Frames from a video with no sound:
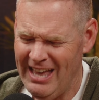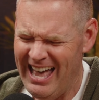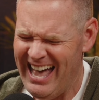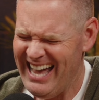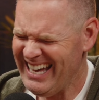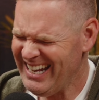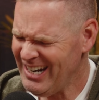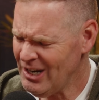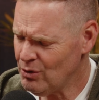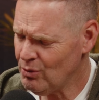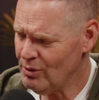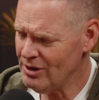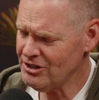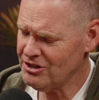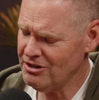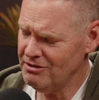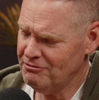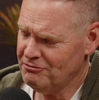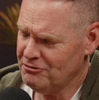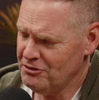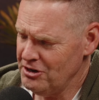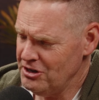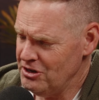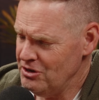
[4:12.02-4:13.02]
I got a
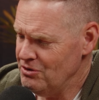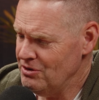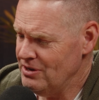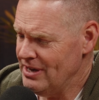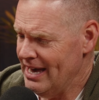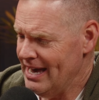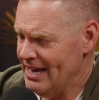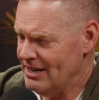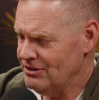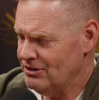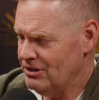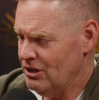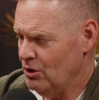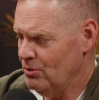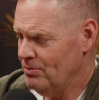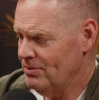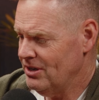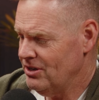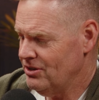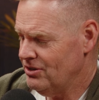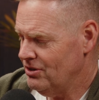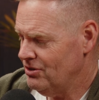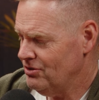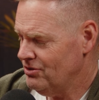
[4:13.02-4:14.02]
question for you guys though,
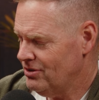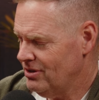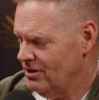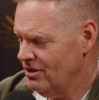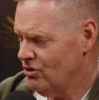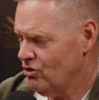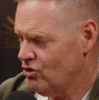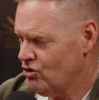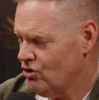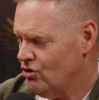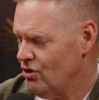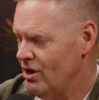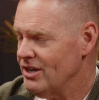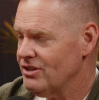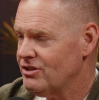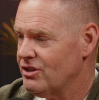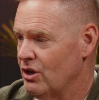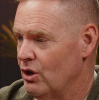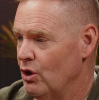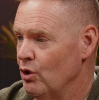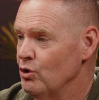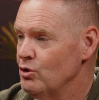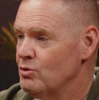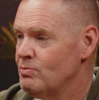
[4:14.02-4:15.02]
because there's there's trust.
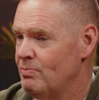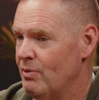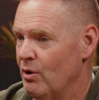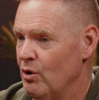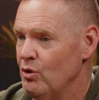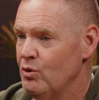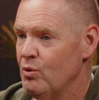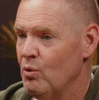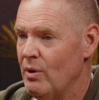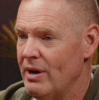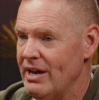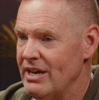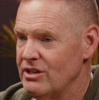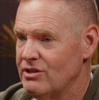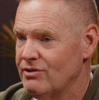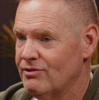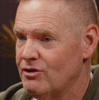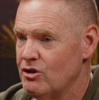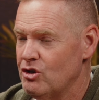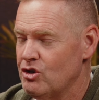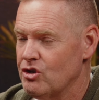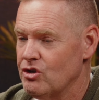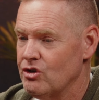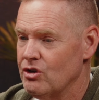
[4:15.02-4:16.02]
It goes both ways
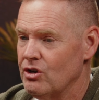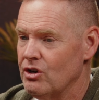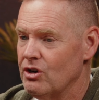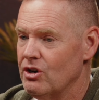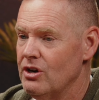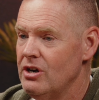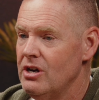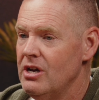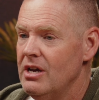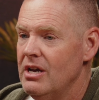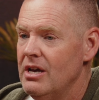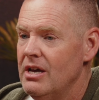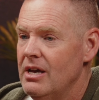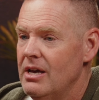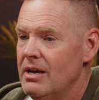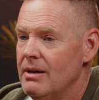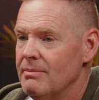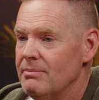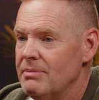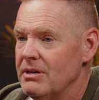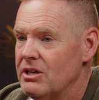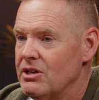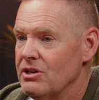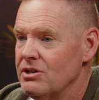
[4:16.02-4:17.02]
for sure.
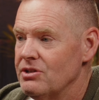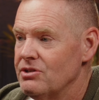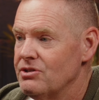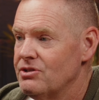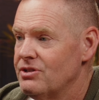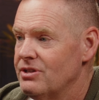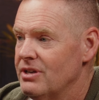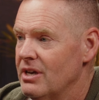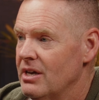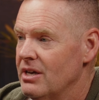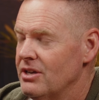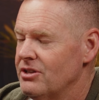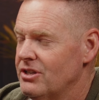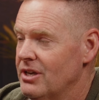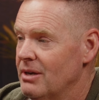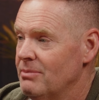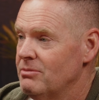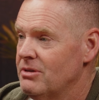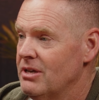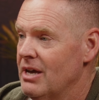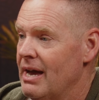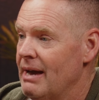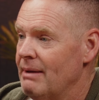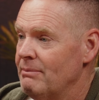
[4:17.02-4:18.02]
Mm-hmm. Because uh,
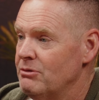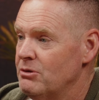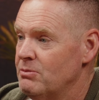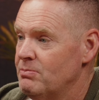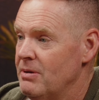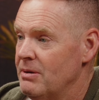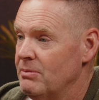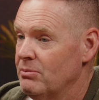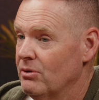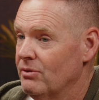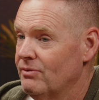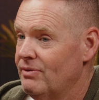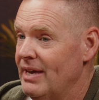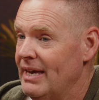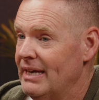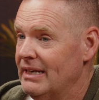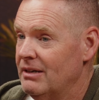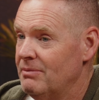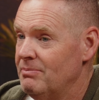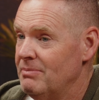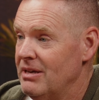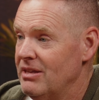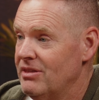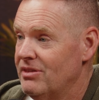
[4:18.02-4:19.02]
sometimes people have
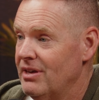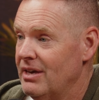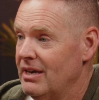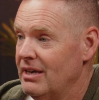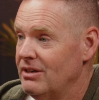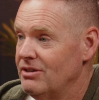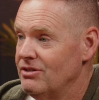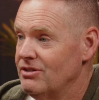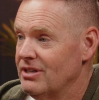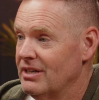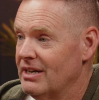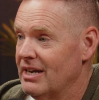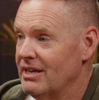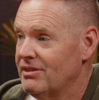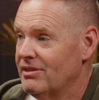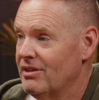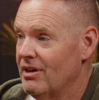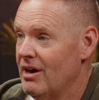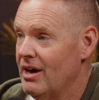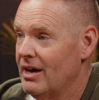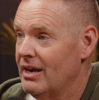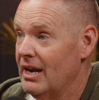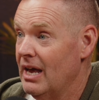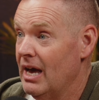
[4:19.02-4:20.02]
handed me things, and I
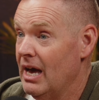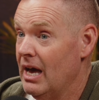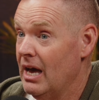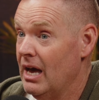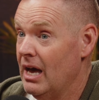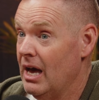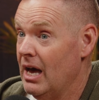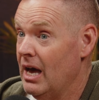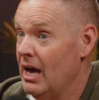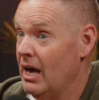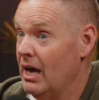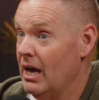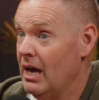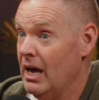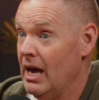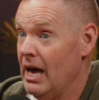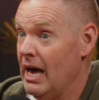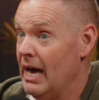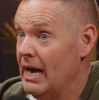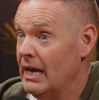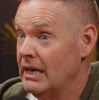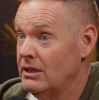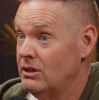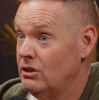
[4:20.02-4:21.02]
thought uh,
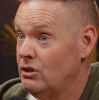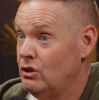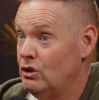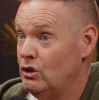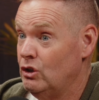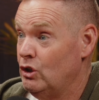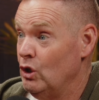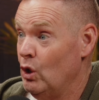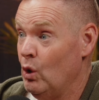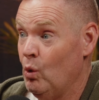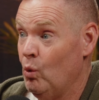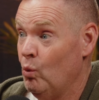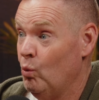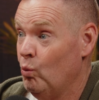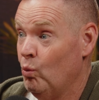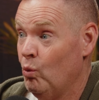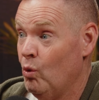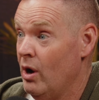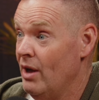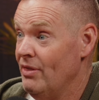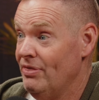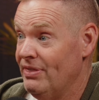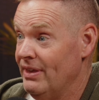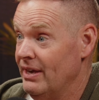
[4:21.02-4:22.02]
I don't
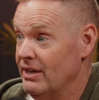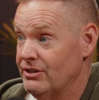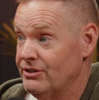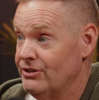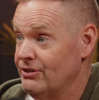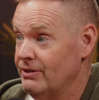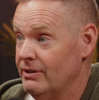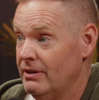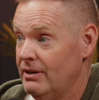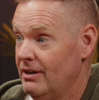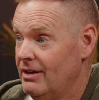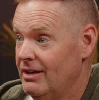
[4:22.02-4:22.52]
want this.